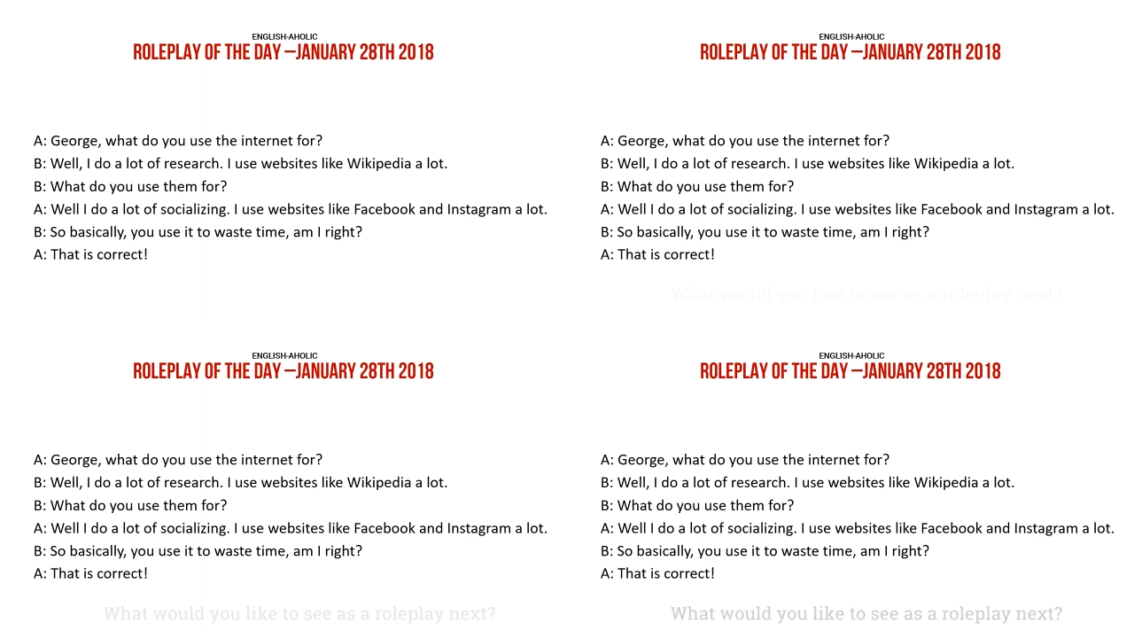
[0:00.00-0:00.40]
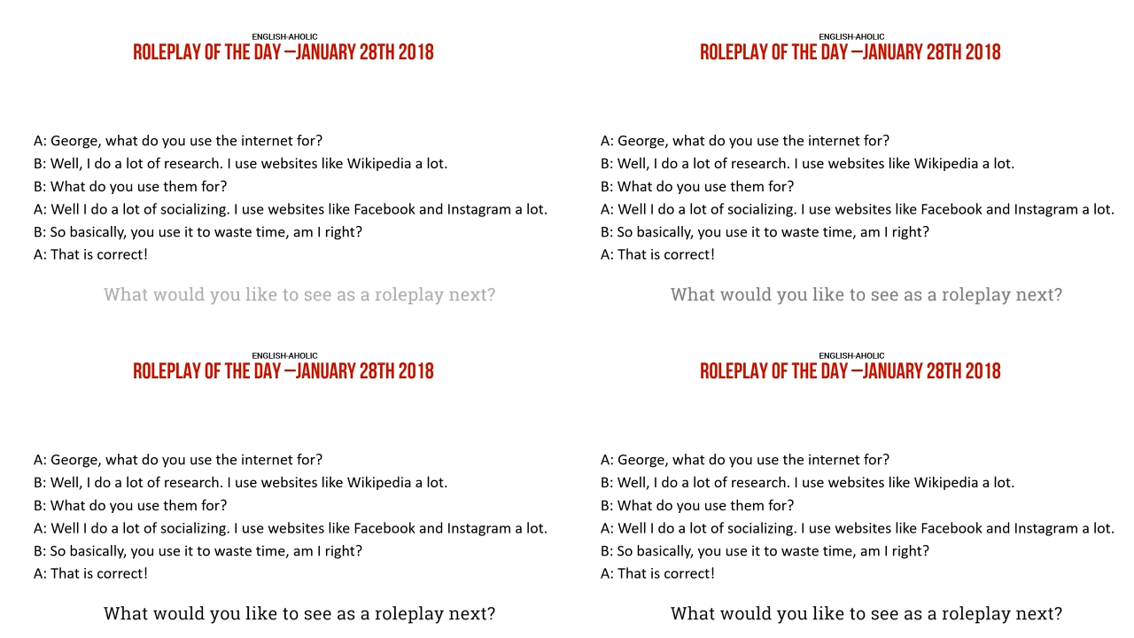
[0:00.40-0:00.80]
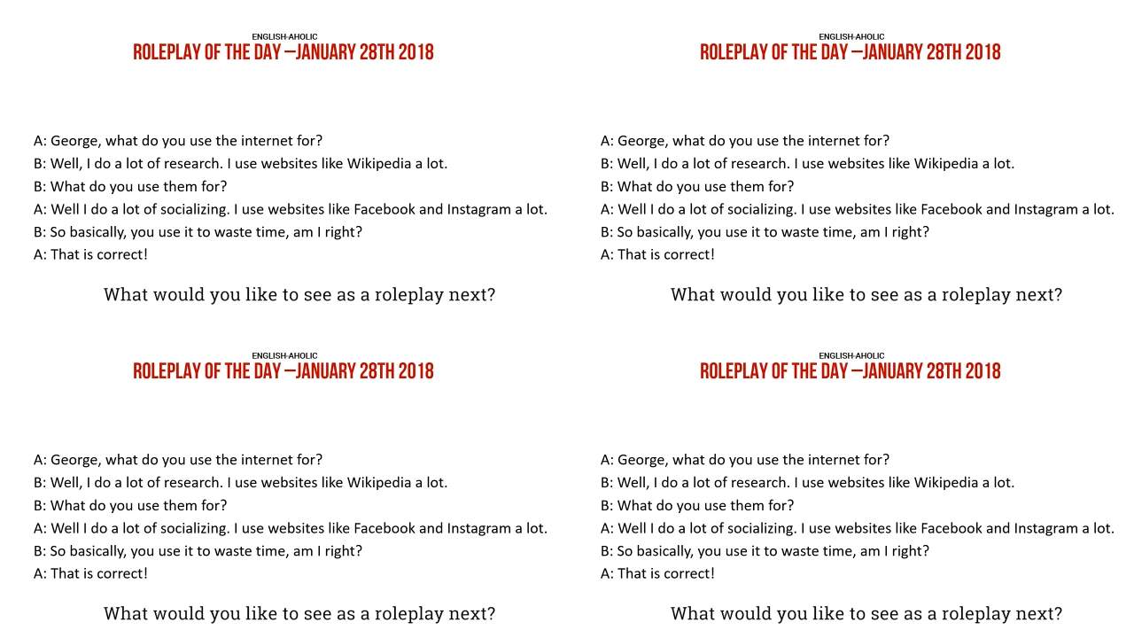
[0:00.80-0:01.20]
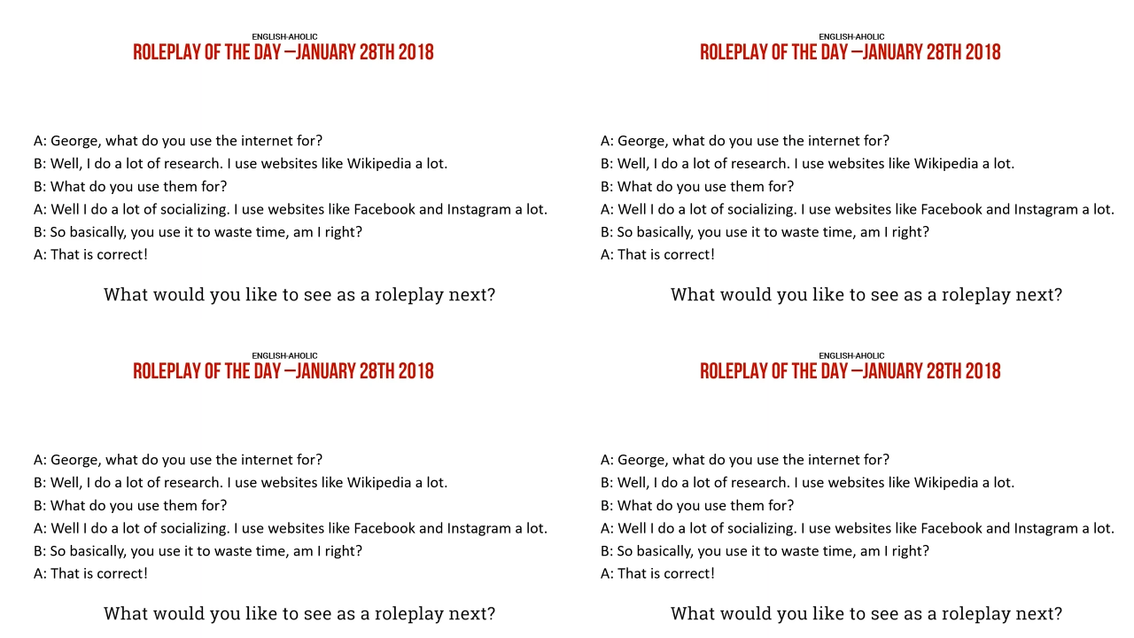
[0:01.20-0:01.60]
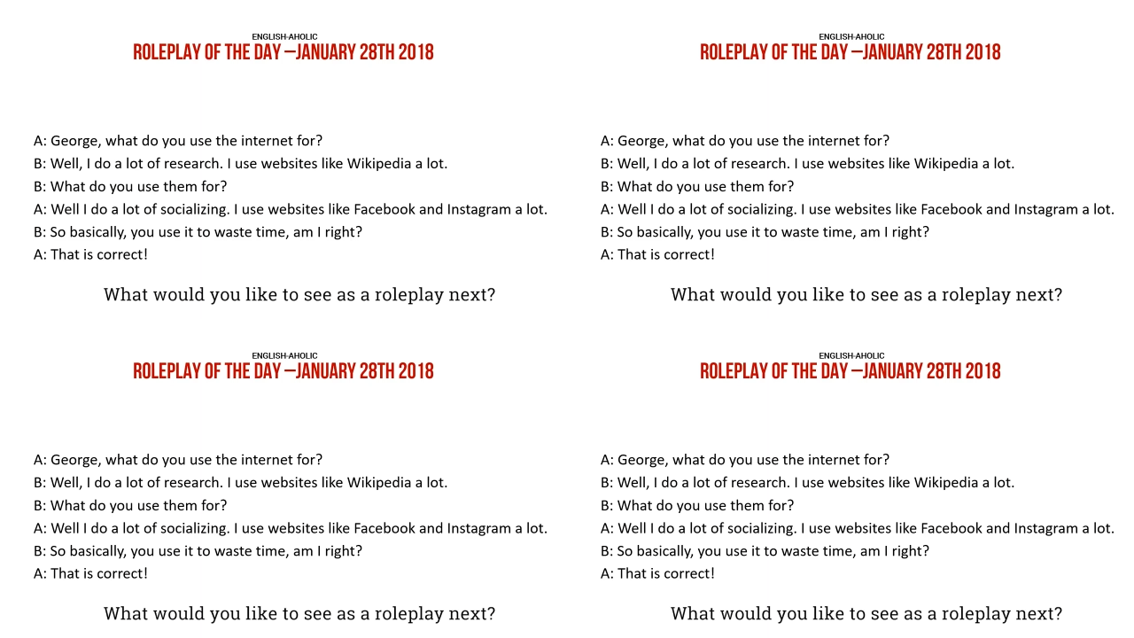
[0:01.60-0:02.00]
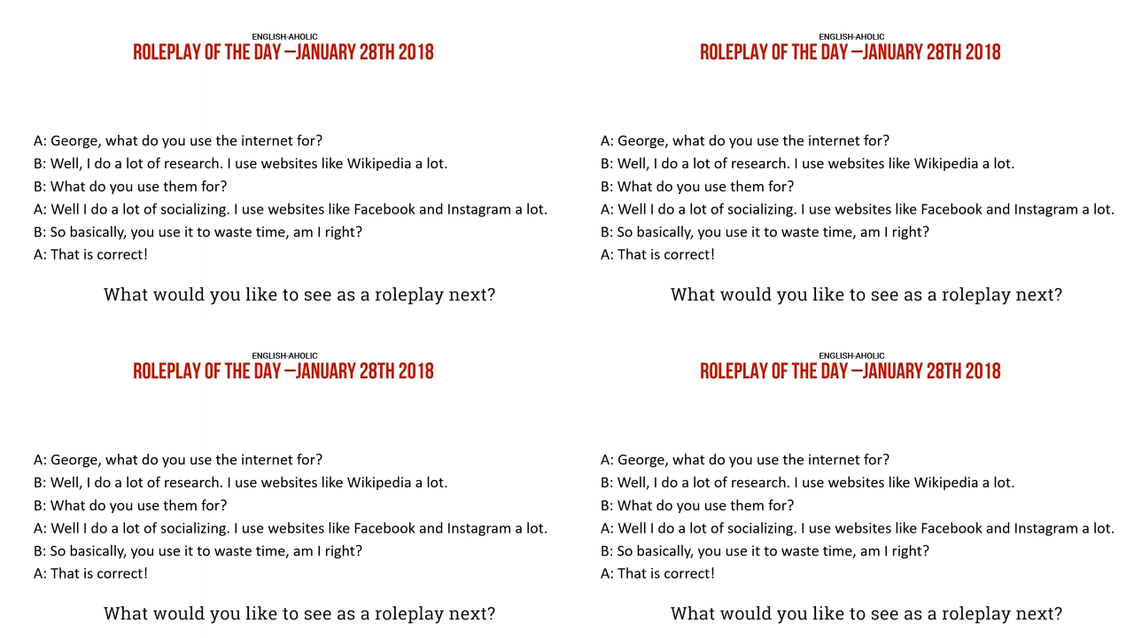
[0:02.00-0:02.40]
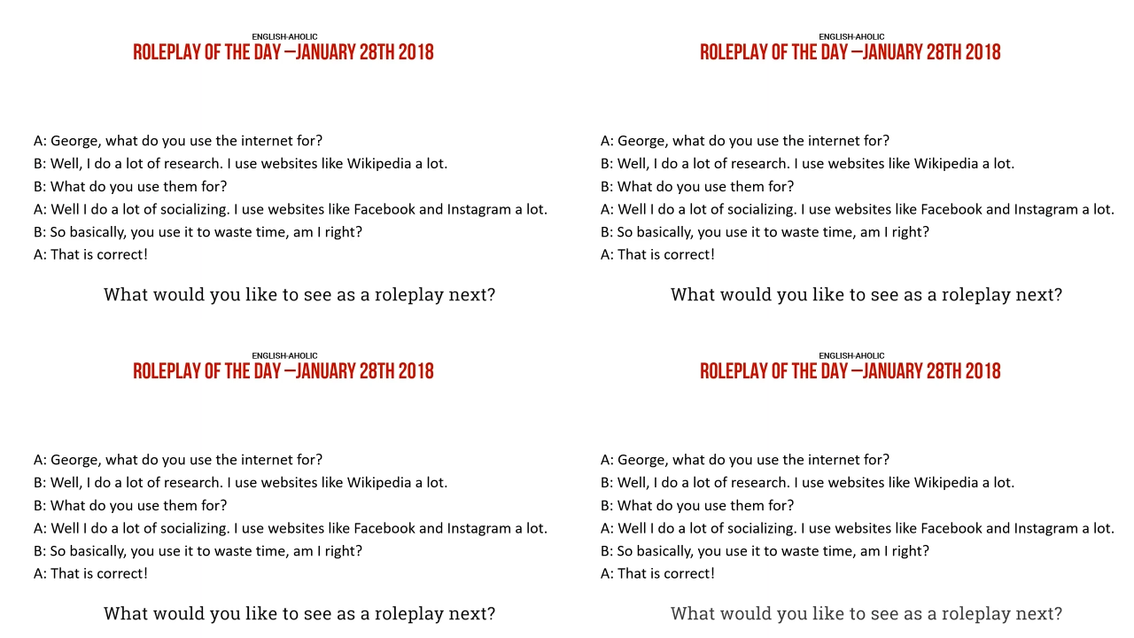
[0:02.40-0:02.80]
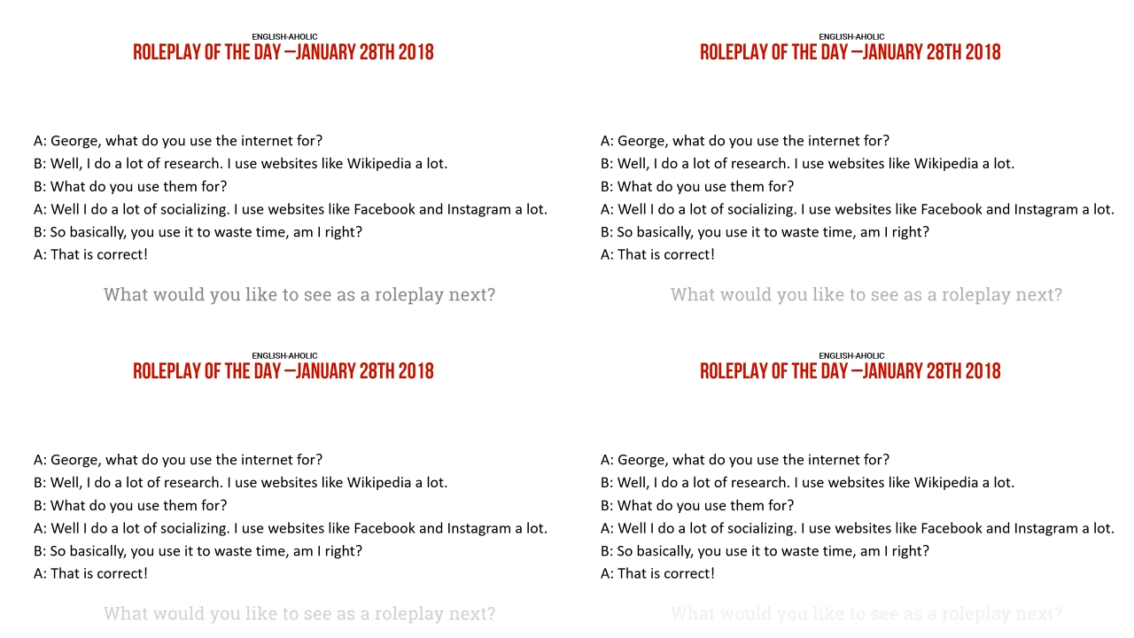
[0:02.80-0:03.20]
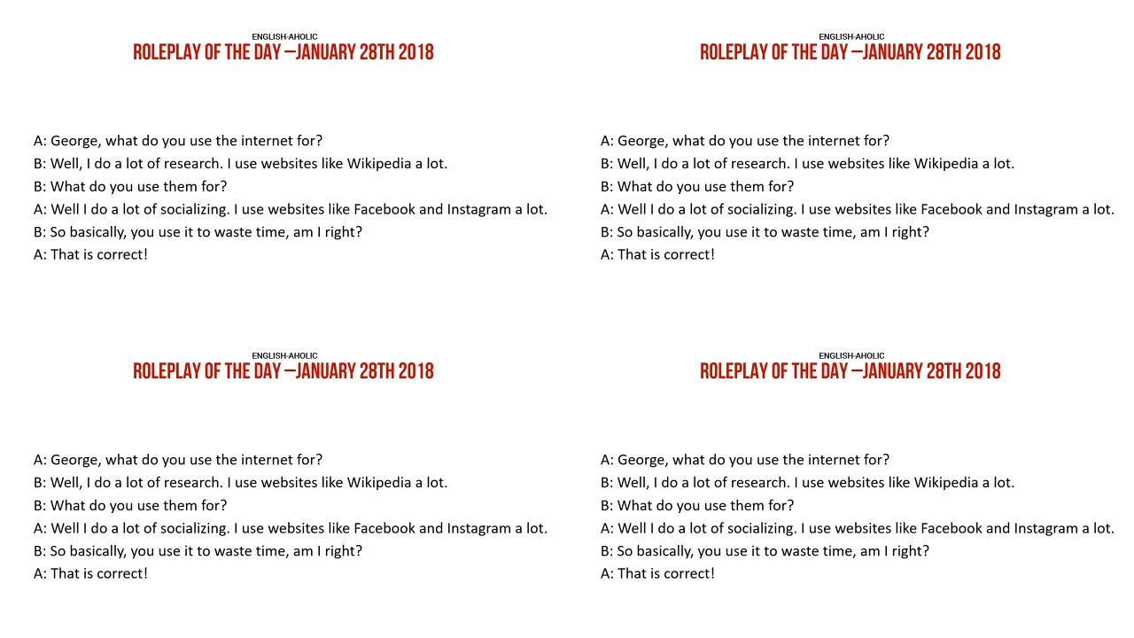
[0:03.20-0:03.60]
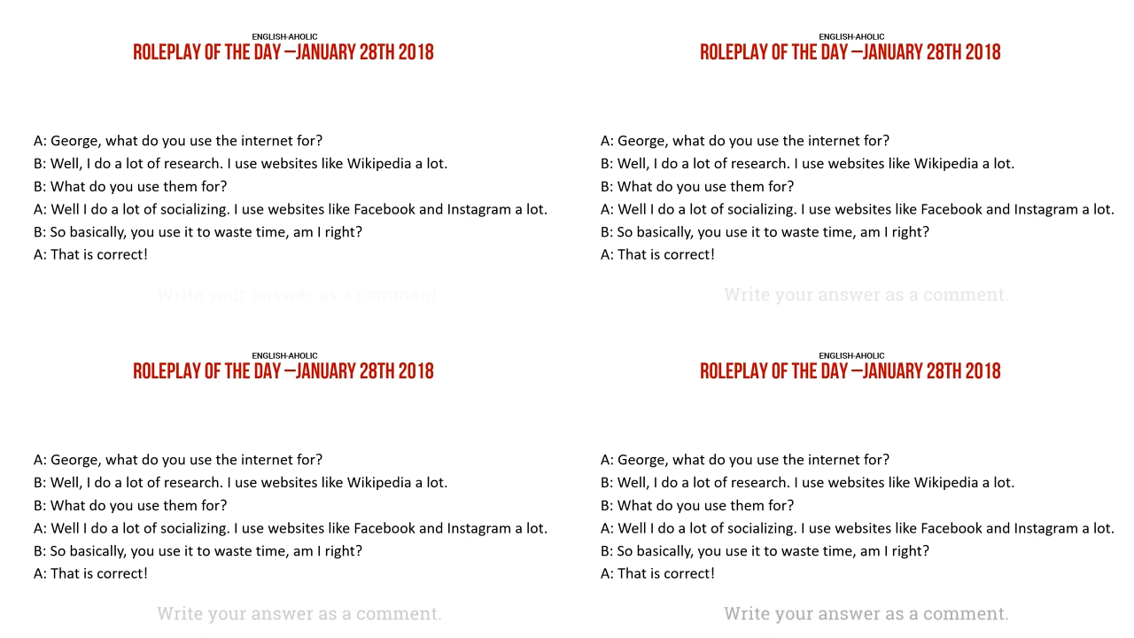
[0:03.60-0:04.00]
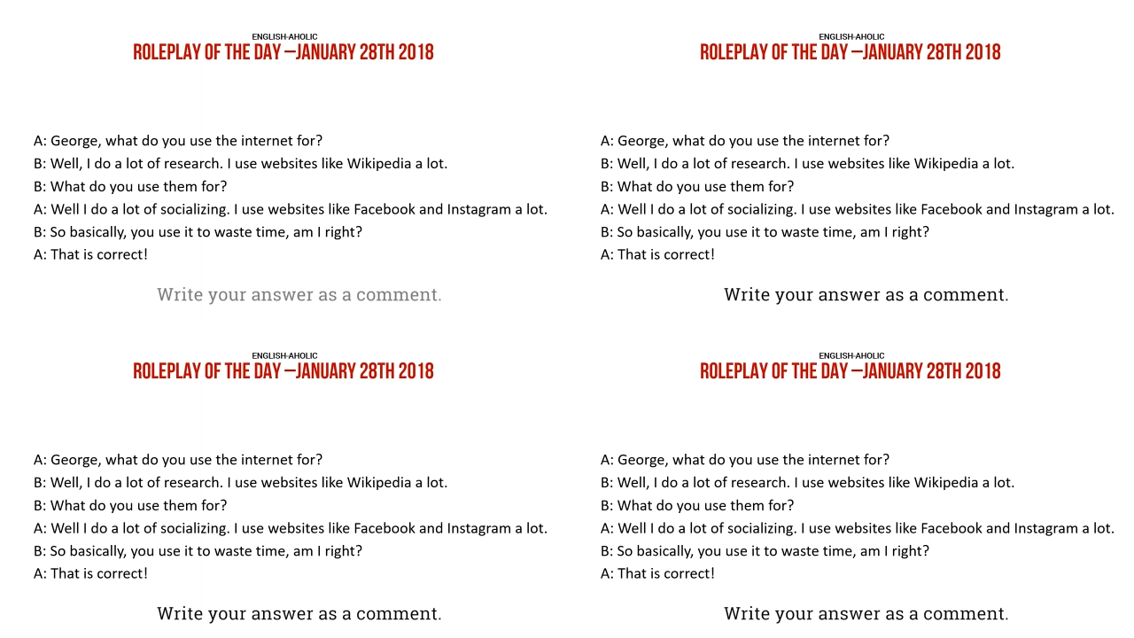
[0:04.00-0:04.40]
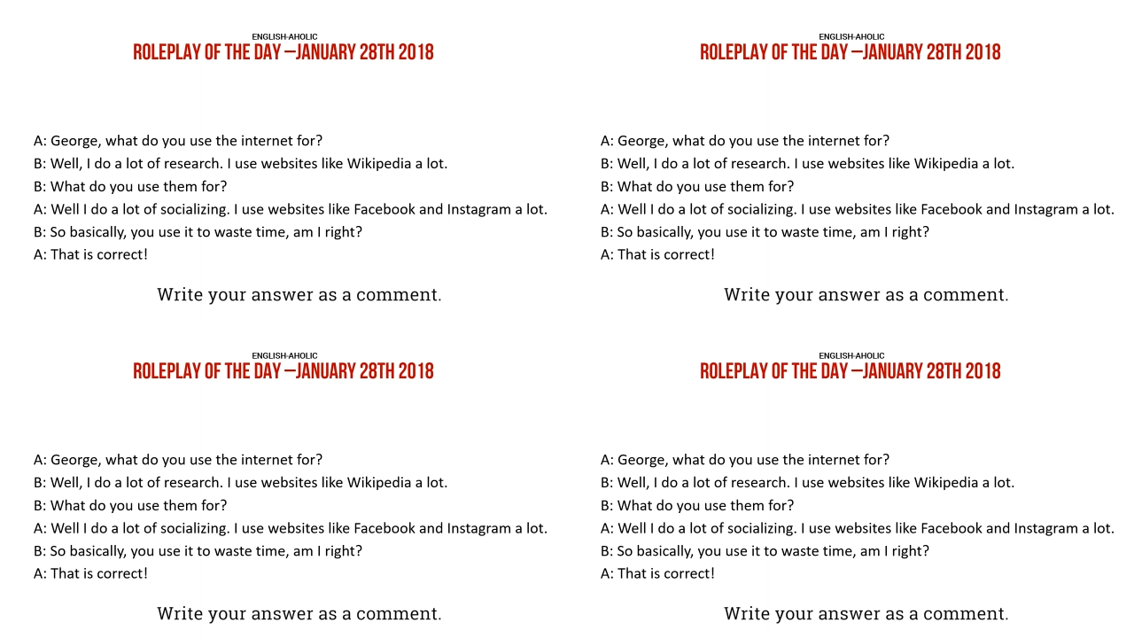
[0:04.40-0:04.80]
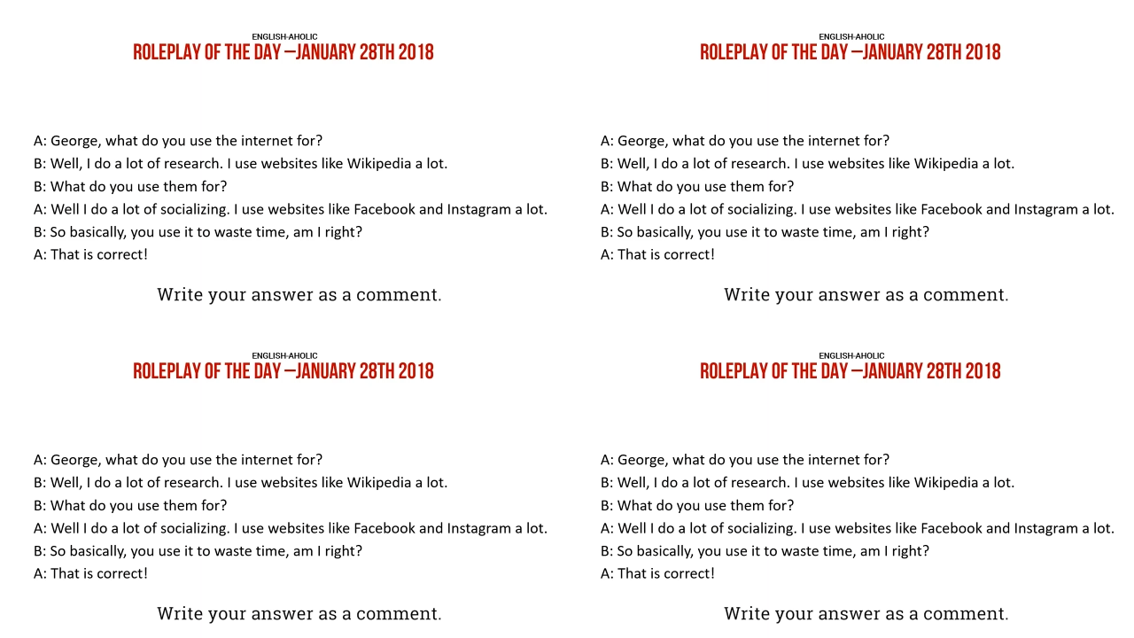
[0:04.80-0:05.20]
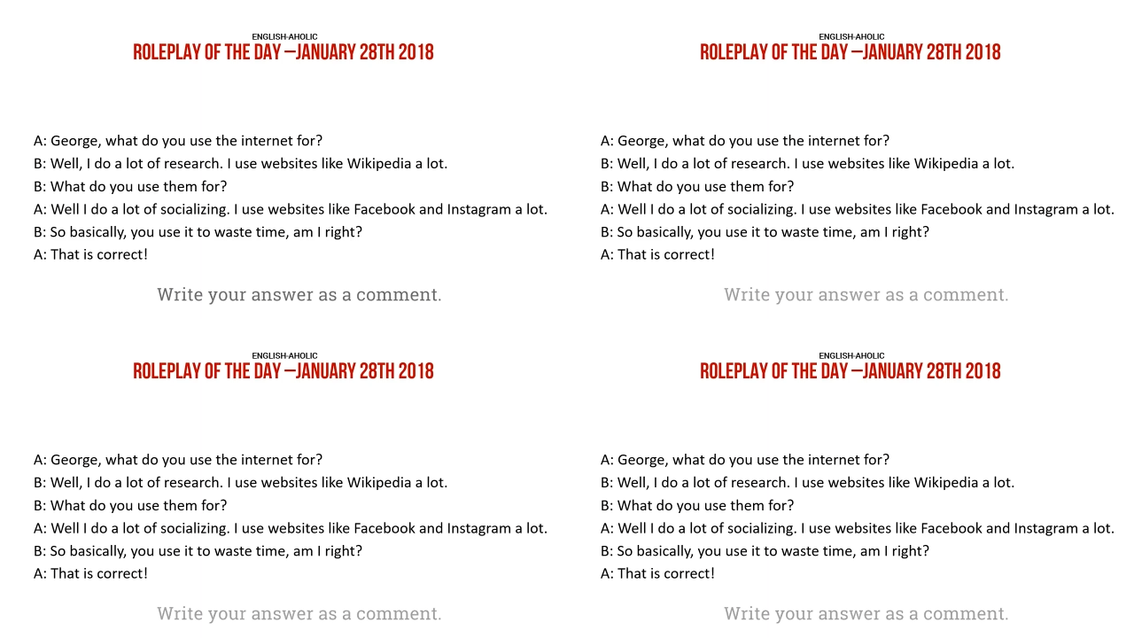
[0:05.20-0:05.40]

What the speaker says: Nobody's mouth can be seen.